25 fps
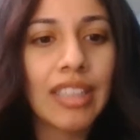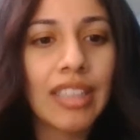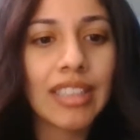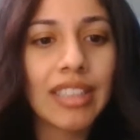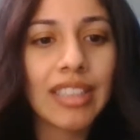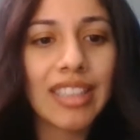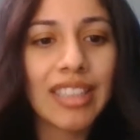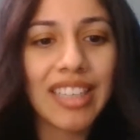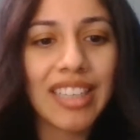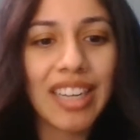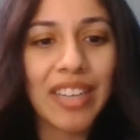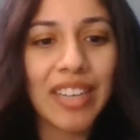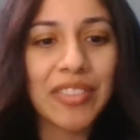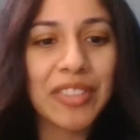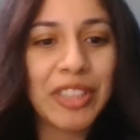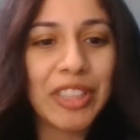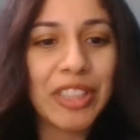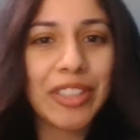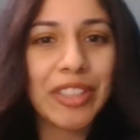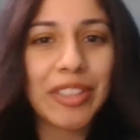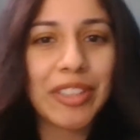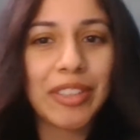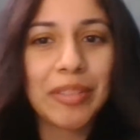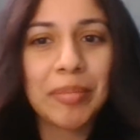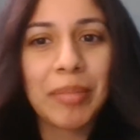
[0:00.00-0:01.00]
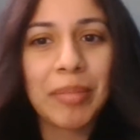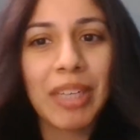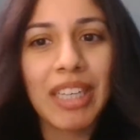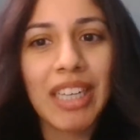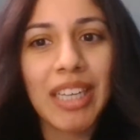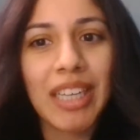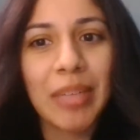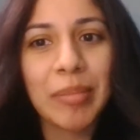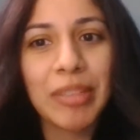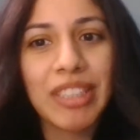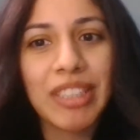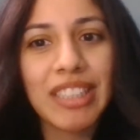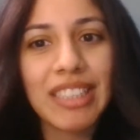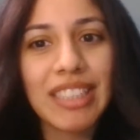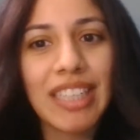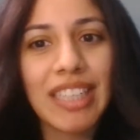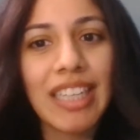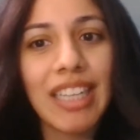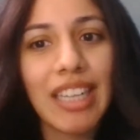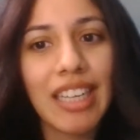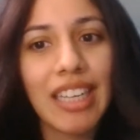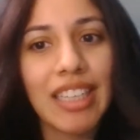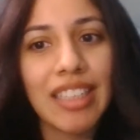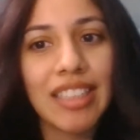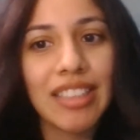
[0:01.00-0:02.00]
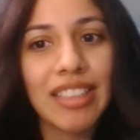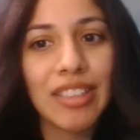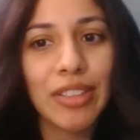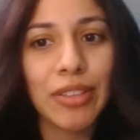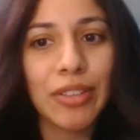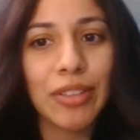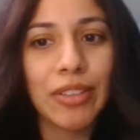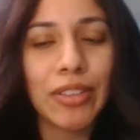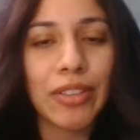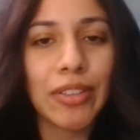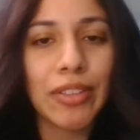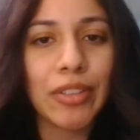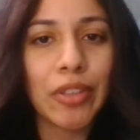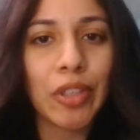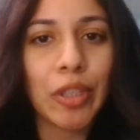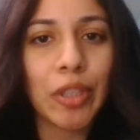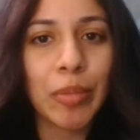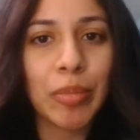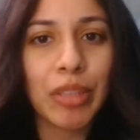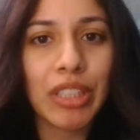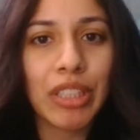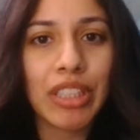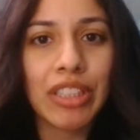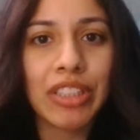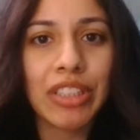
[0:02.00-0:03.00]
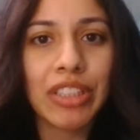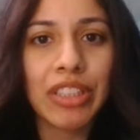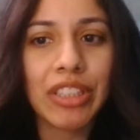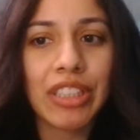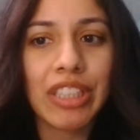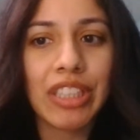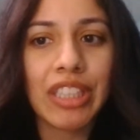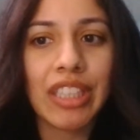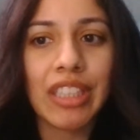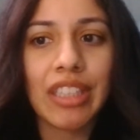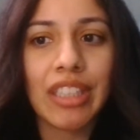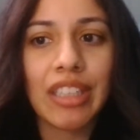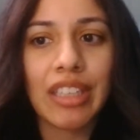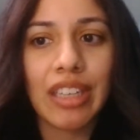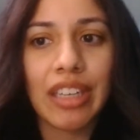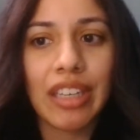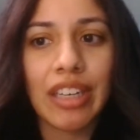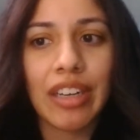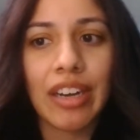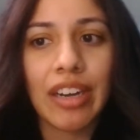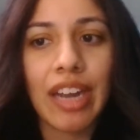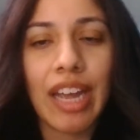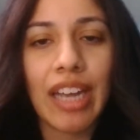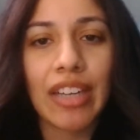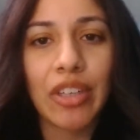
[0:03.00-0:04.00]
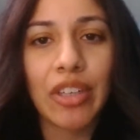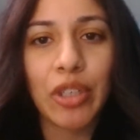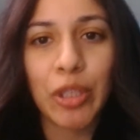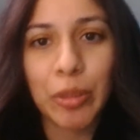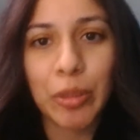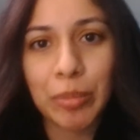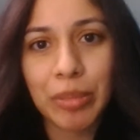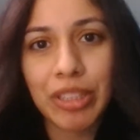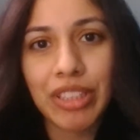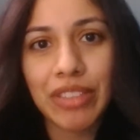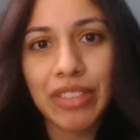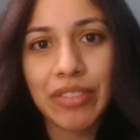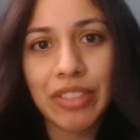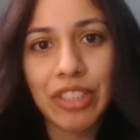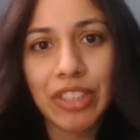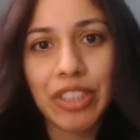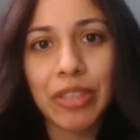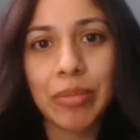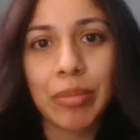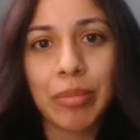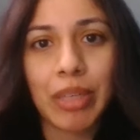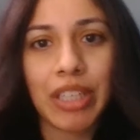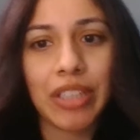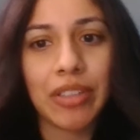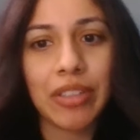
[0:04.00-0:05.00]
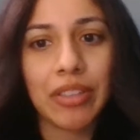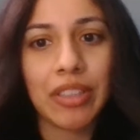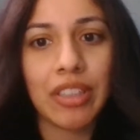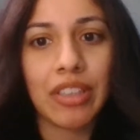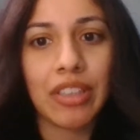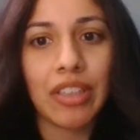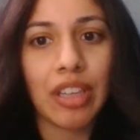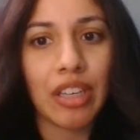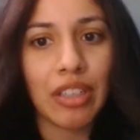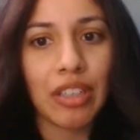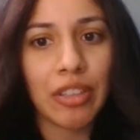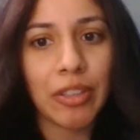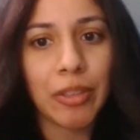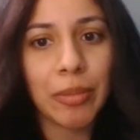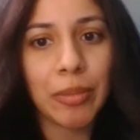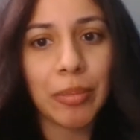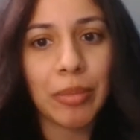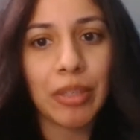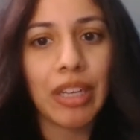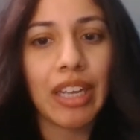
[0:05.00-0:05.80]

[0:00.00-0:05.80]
Good afternoon. My name is Ileana Soto, corporate attorney here at Corporate Division by Union Law Group,